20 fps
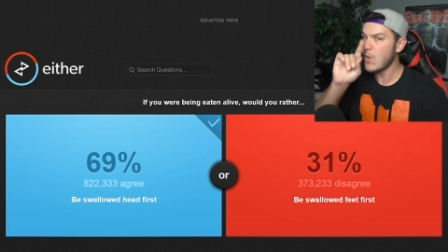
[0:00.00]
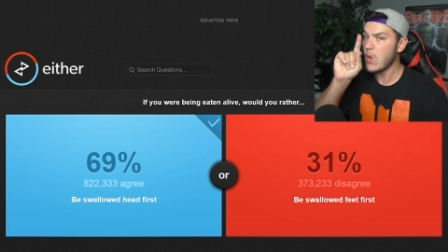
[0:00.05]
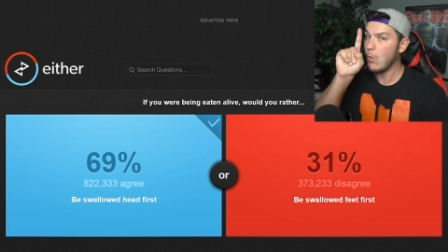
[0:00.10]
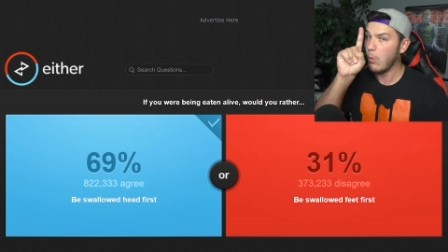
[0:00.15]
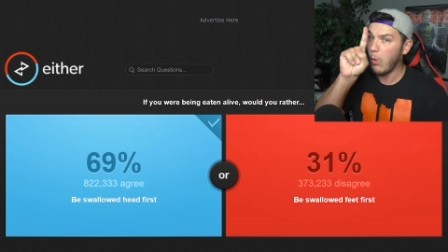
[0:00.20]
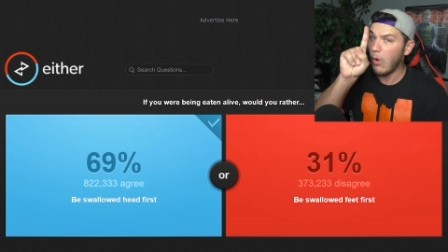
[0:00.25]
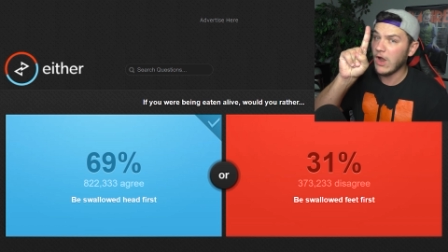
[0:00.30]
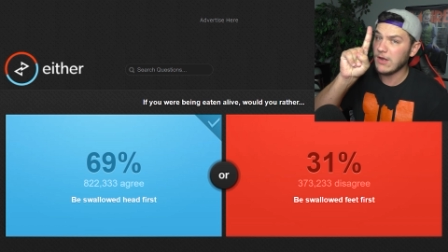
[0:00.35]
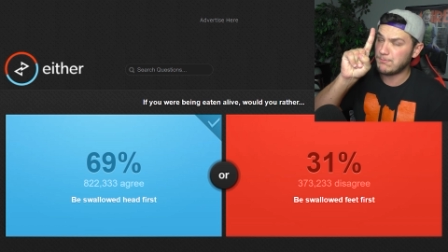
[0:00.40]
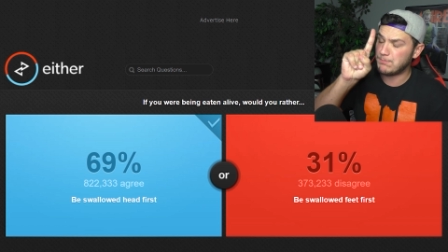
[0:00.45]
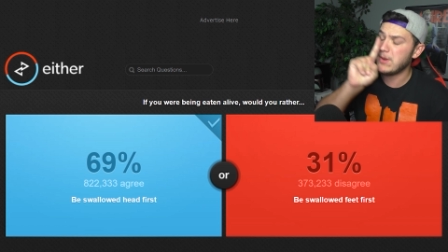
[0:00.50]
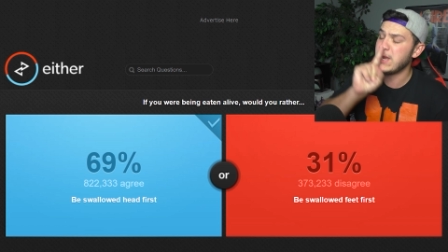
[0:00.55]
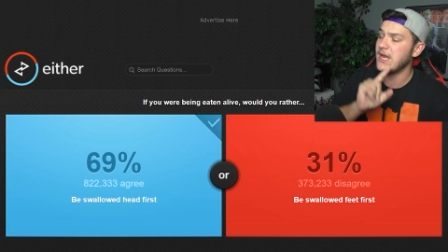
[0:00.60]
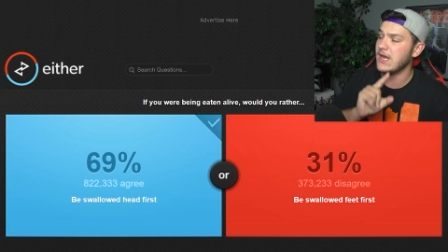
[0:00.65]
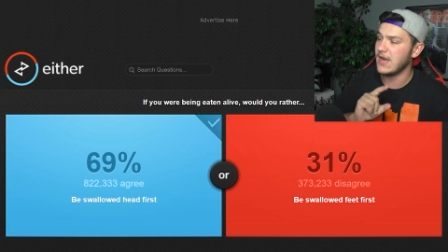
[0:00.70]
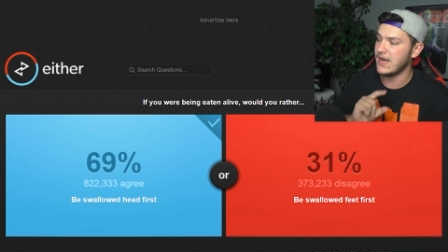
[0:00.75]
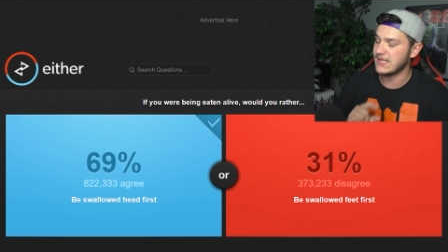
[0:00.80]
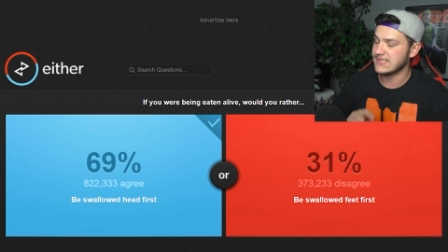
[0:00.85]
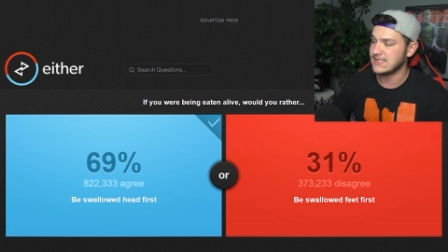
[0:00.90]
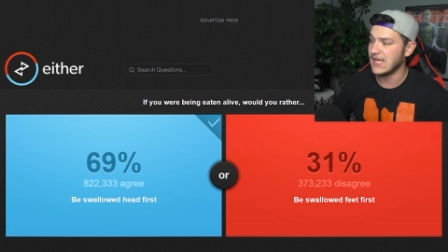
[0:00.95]
Wood
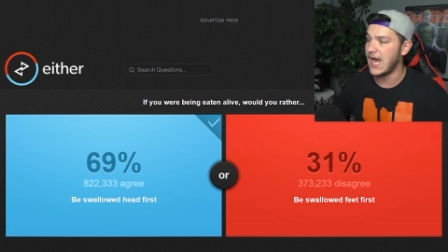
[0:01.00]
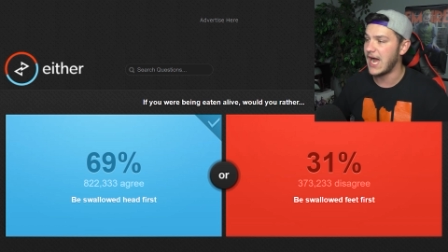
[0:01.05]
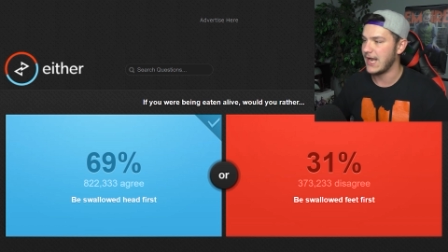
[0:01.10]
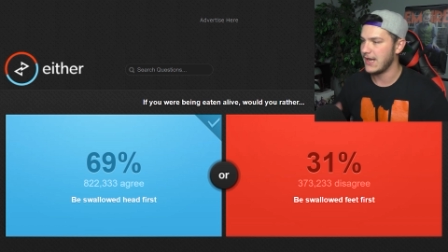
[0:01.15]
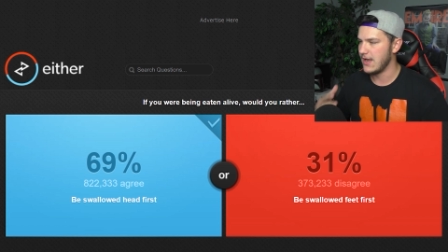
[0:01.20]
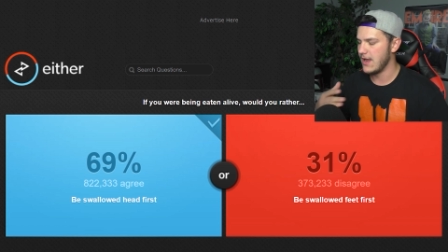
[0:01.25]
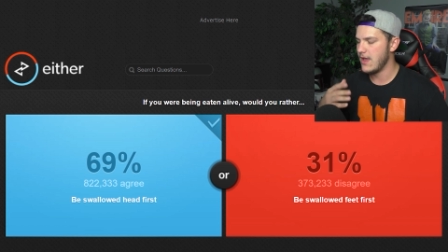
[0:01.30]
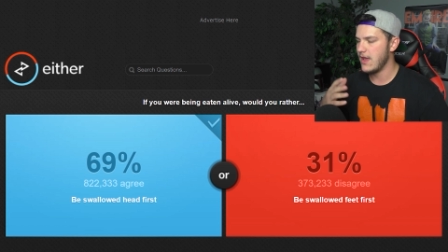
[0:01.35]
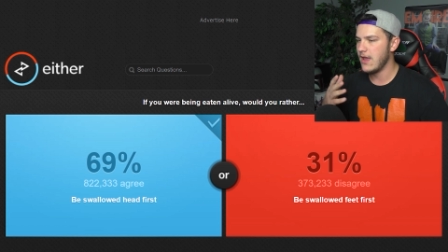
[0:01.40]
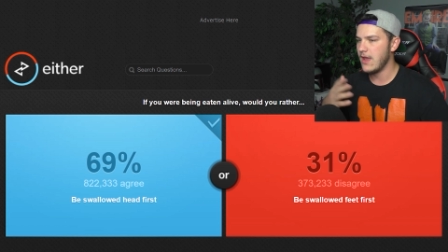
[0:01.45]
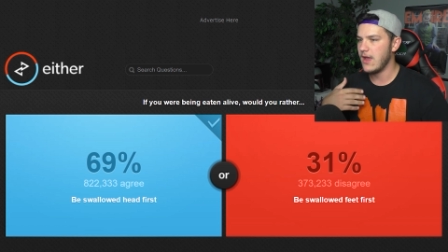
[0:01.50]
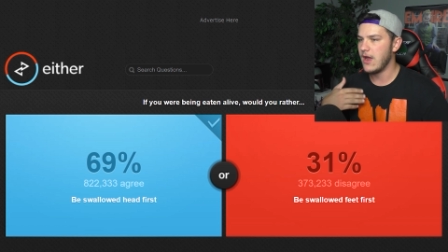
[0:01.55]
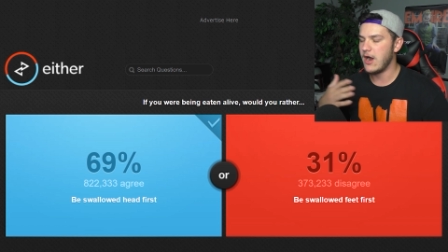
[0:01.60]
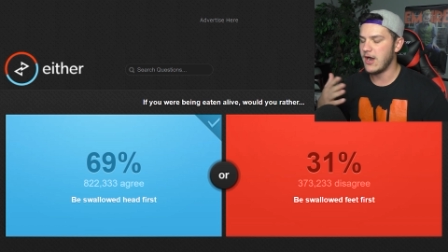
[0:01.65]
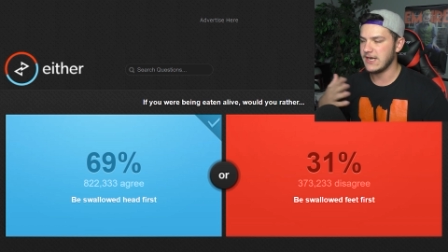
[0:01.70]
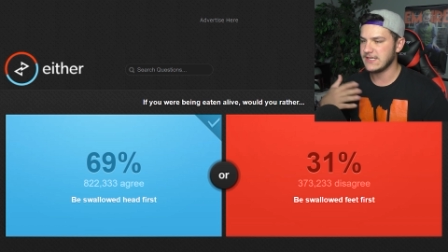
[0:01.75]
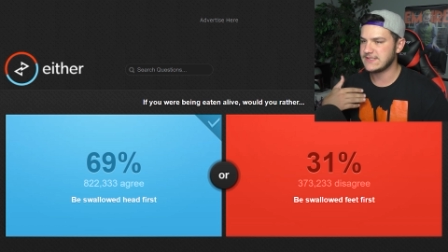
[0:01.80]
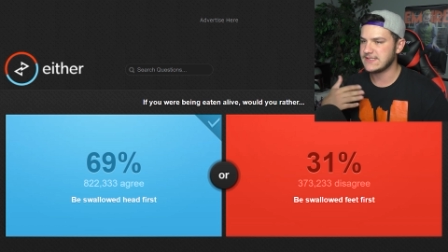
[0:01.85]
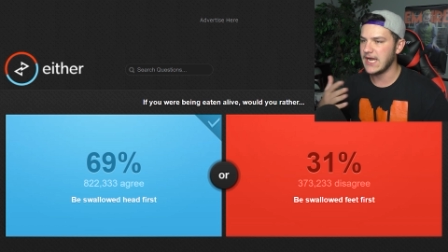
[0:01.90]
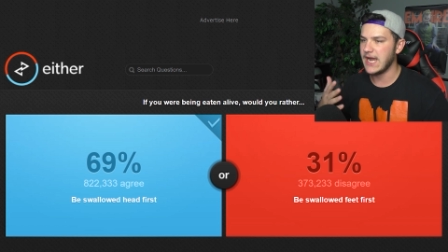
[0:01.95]
peanut is hot.
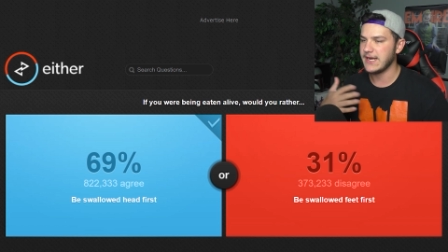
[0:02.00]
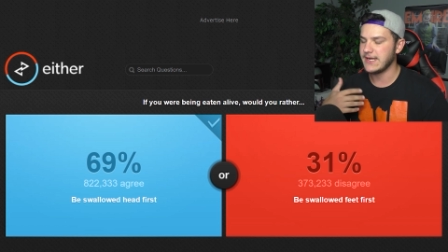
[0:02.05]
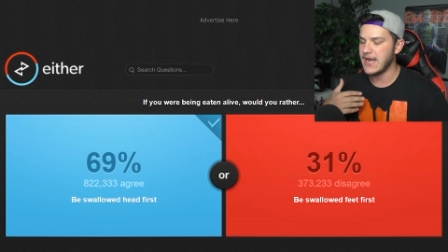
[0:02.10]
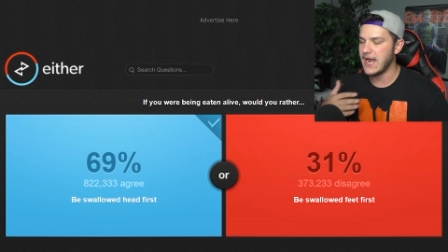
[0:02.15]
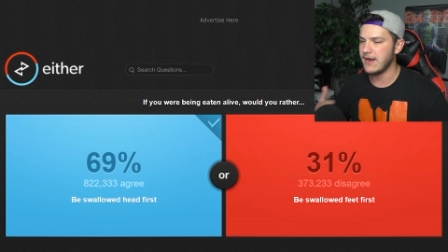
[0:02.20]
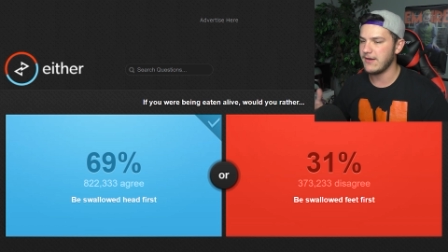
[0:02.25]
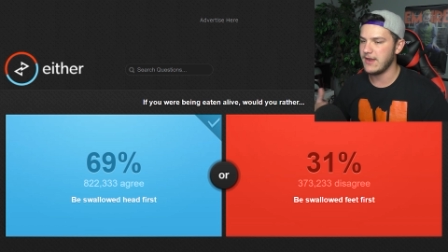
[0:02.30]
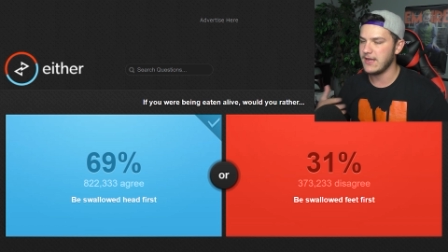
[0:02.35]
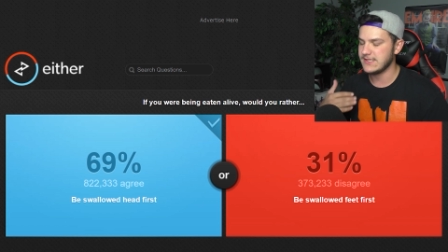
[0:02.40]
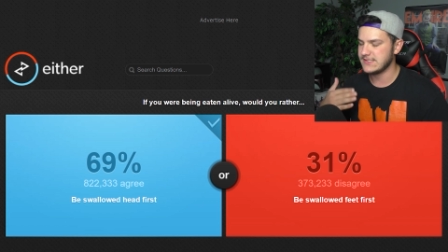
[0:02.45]
All right, it's dying down.